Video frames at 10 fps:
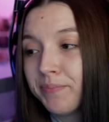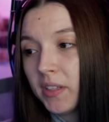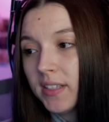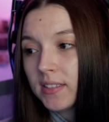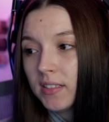
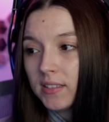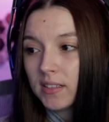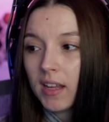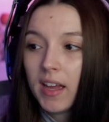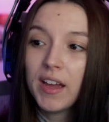Listen,
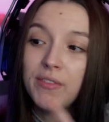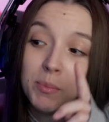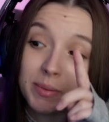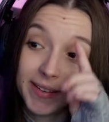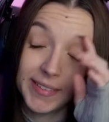listen, I have a
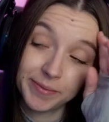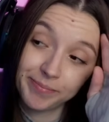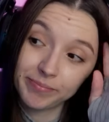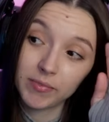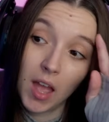plan.
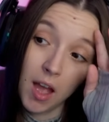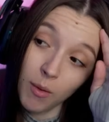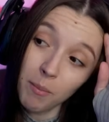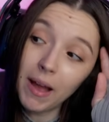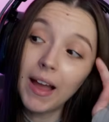How
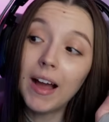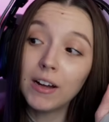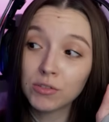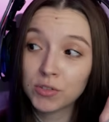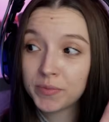about...